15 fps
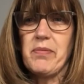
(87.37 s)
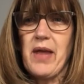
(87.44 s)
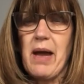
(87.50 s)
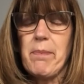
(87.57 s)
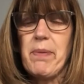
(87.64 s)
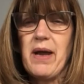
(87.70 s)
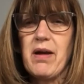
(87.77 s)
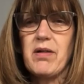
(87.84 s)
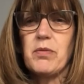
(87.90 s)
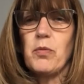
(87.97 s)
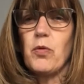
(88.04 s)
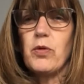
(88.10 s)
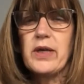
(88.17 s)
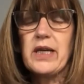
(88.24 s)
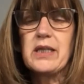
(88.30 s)
that parent
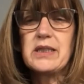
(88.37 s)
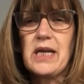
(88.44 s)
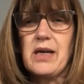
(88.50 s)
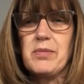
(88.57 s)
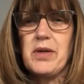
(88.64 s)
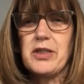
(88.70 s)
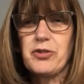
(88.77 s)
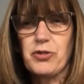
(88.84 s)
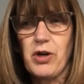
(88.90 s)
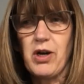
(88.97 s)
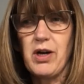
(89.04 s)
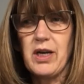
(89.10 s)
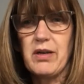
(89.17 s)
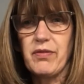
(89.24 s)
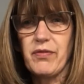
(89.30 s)
walking down my
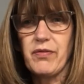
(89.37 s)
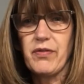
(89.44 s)
drive